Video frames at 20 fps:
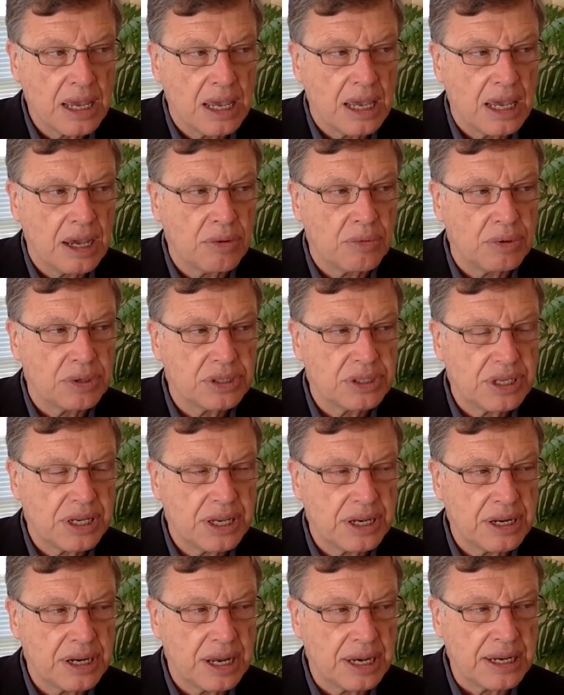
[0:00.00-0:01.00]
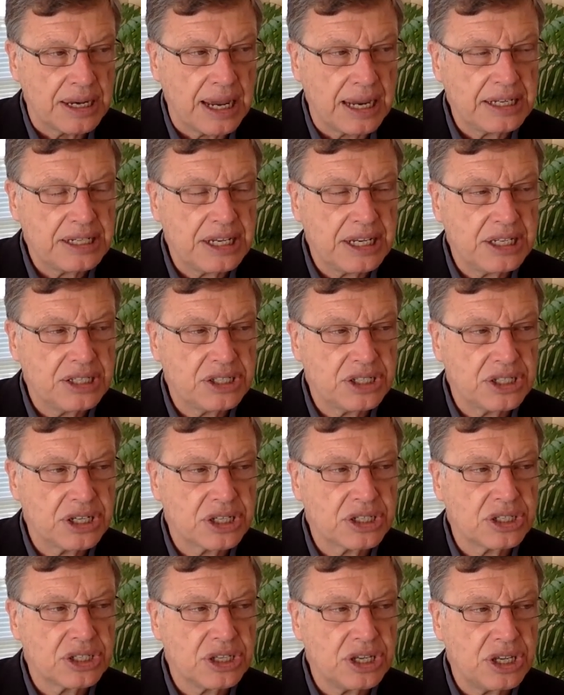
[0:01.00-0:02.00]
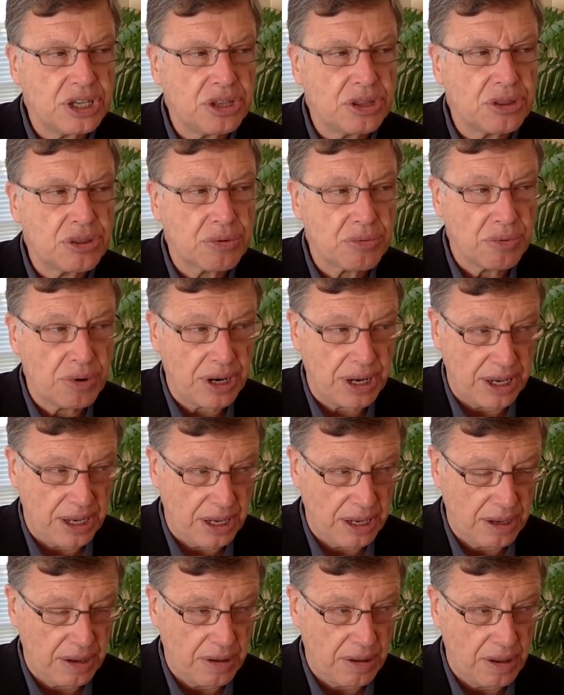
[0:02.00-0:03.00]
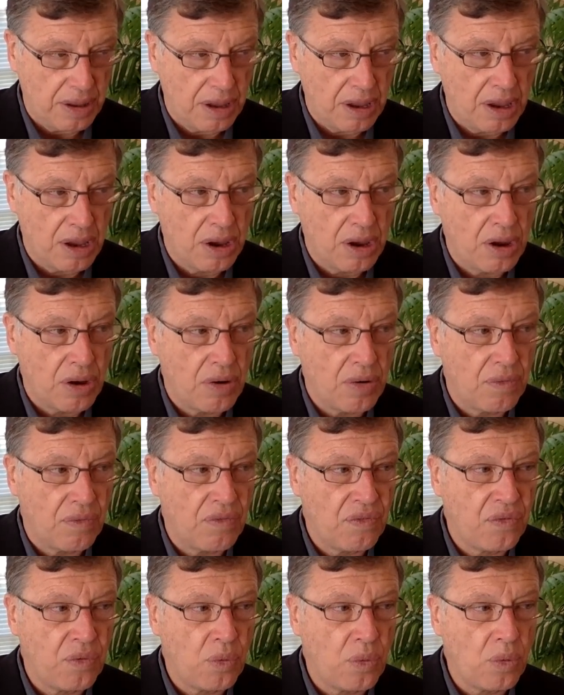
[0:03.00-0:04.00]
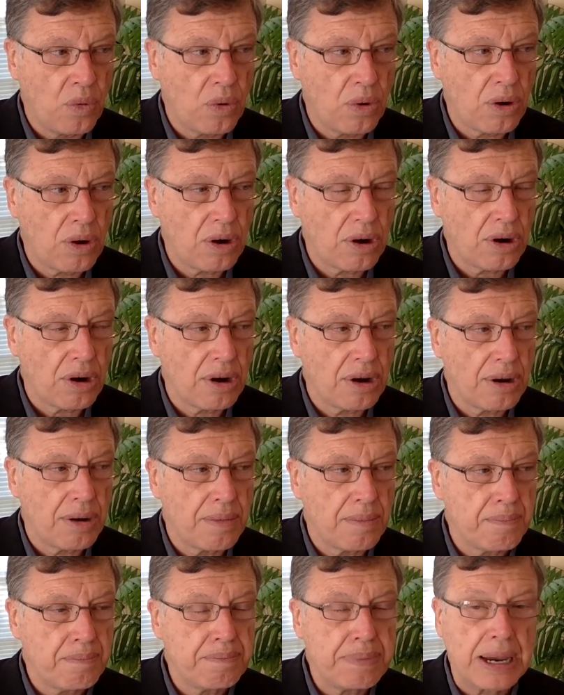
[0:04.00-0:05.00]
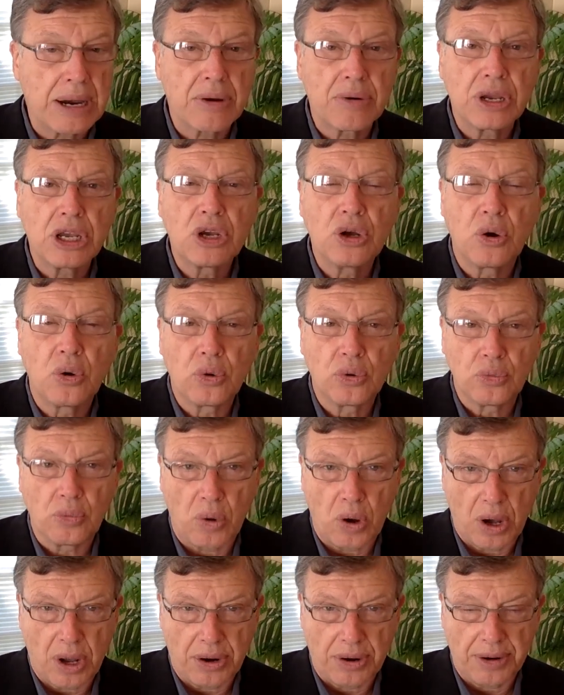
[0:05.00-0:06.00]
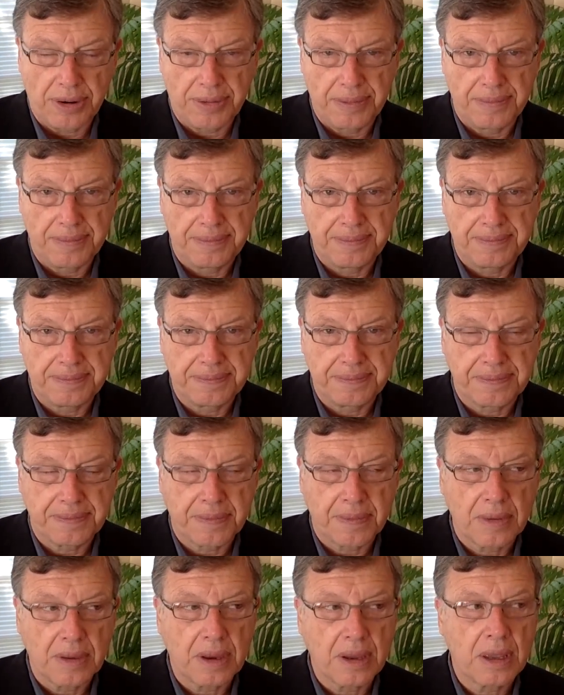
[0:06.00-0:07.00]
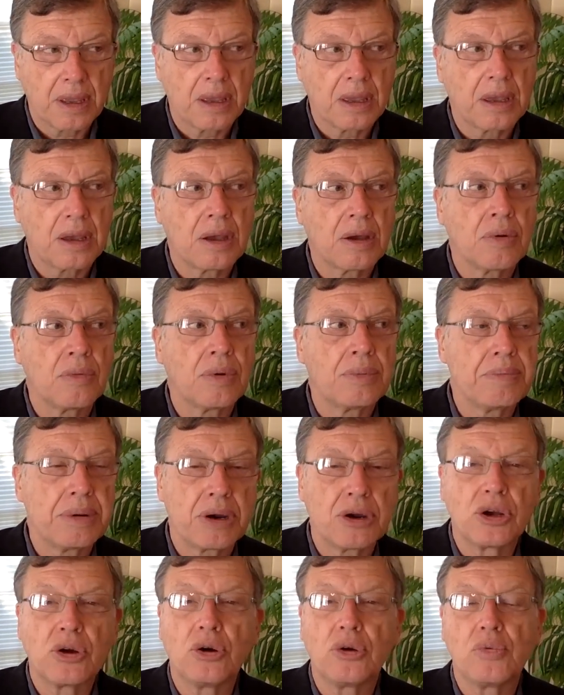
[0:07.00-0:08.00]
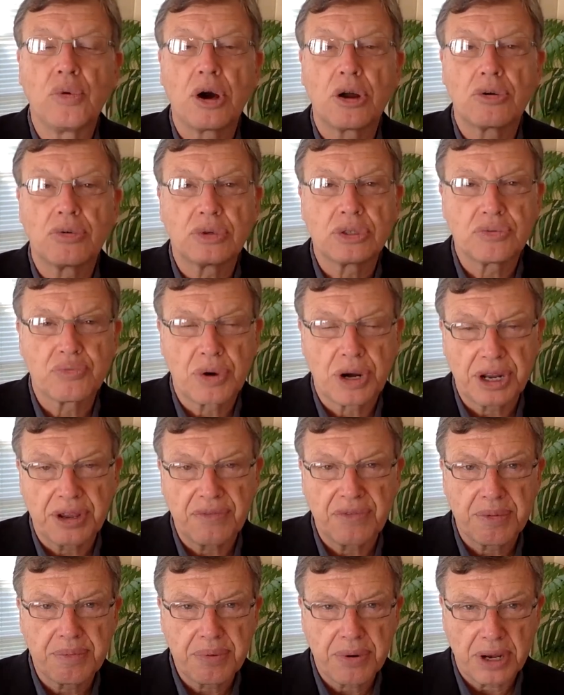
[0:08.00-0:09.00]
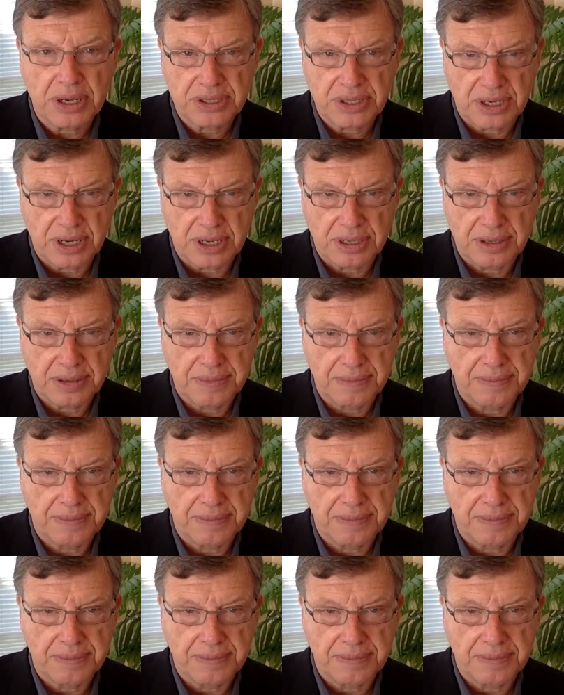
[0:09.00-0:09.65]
it was in 1963 for Barry Goldwater, when Barry Goldwater was running for president